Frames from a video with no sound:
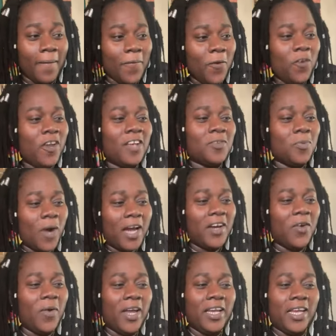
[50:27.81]
You just
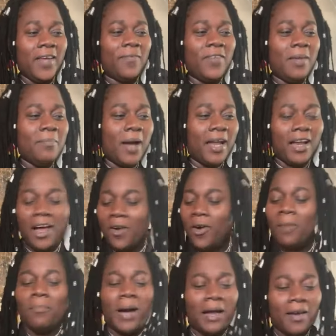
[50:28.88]
wondering if the man I
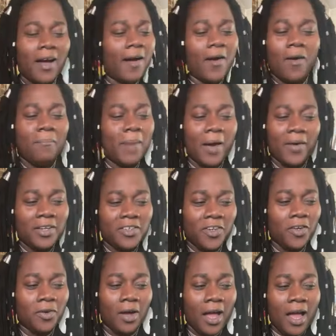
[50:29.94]
got married to
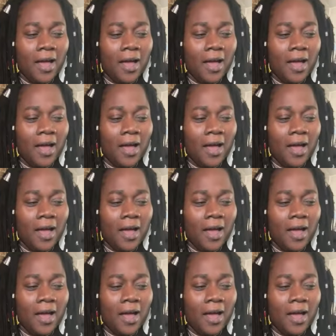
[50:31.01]
you.